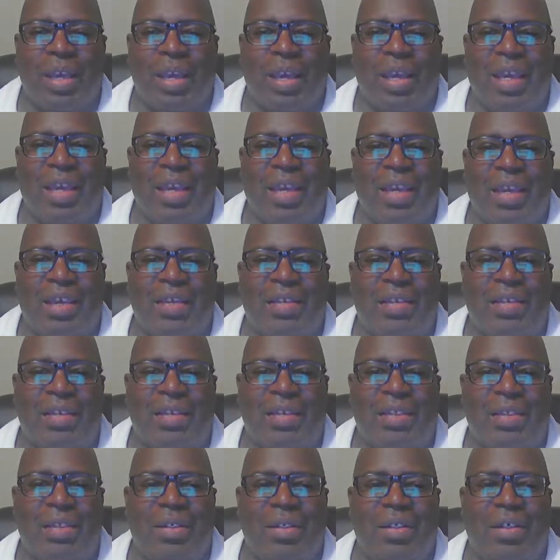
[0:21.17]
And
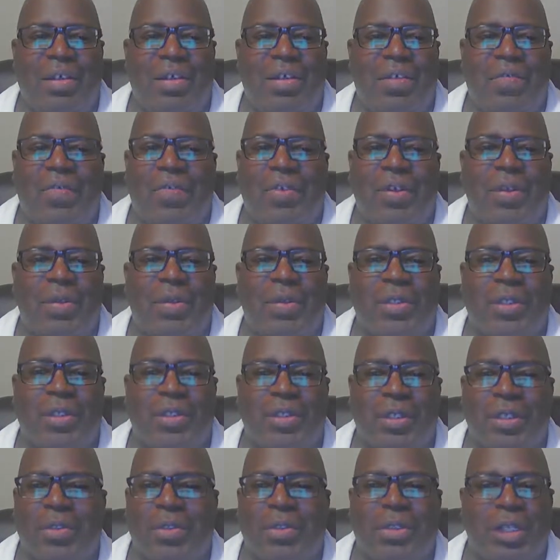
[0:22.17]
look here, folks,
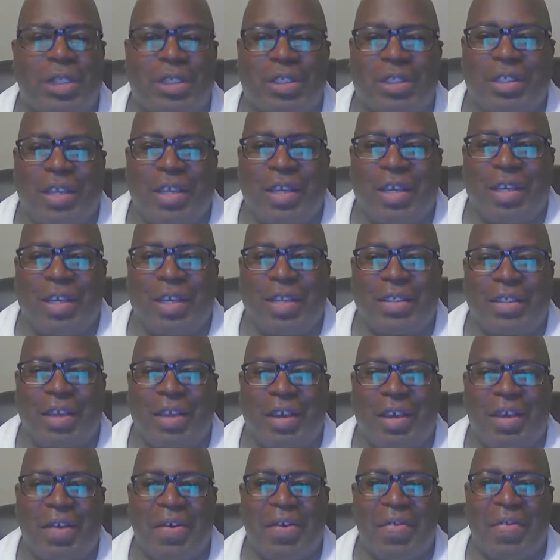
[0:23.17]
there's no such thing as a
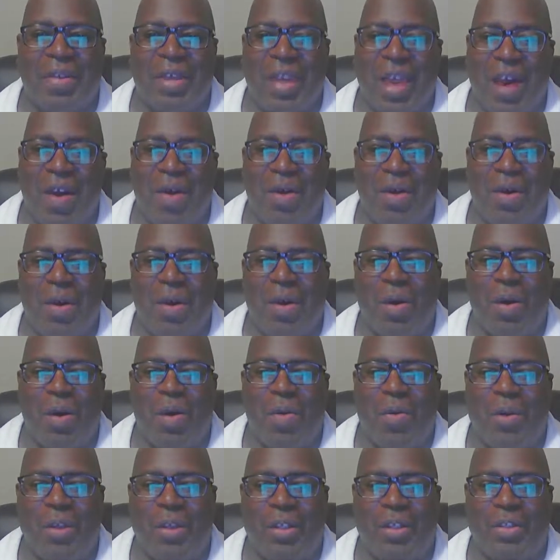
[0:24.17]
healthy alcohol
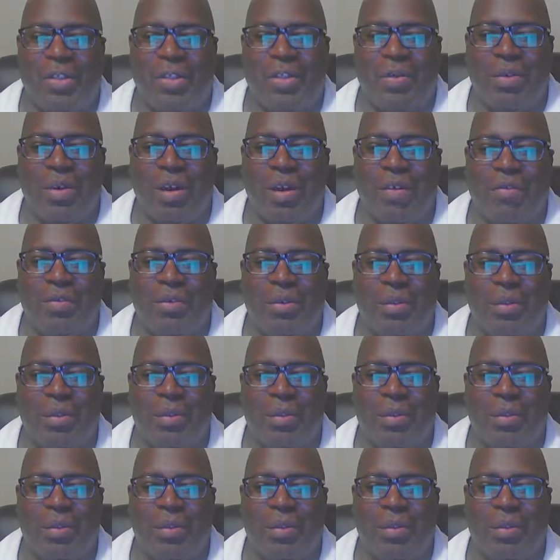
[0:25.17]
whatsoever.